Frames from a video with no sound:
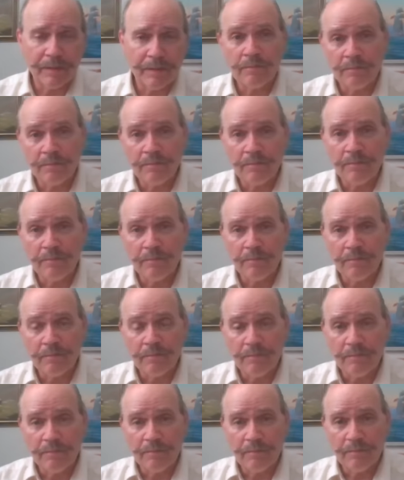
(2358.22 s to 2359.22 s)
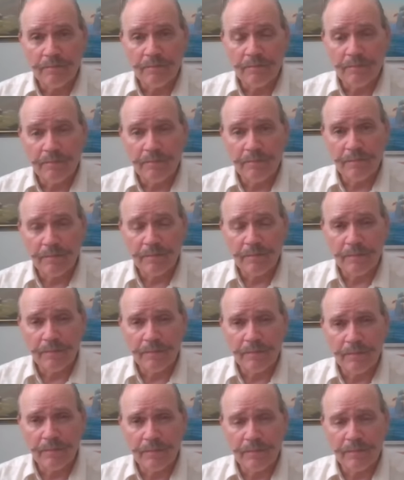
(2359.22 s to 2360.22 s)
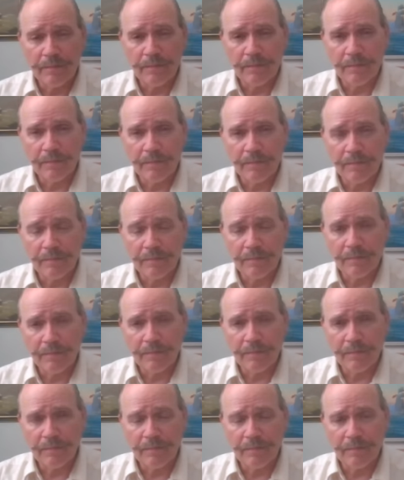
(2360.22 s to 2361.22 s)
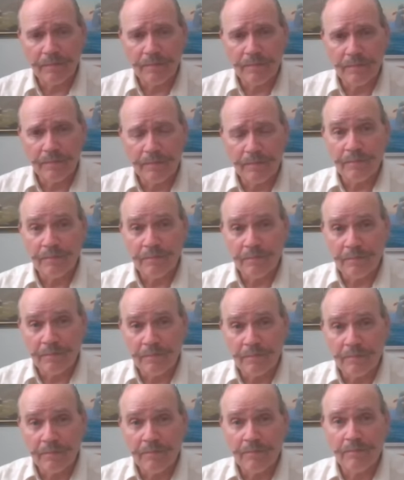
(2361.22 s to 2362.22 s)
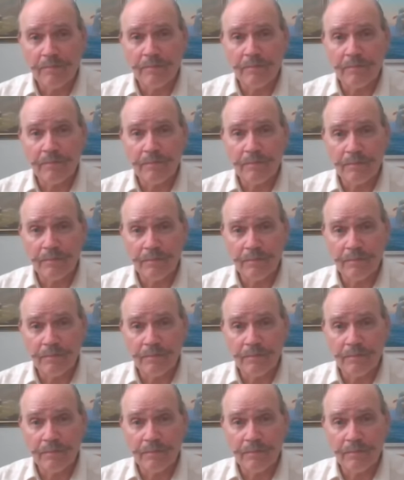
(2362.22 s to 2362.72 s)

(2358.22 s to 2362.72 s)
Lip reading: The person shown says nothing.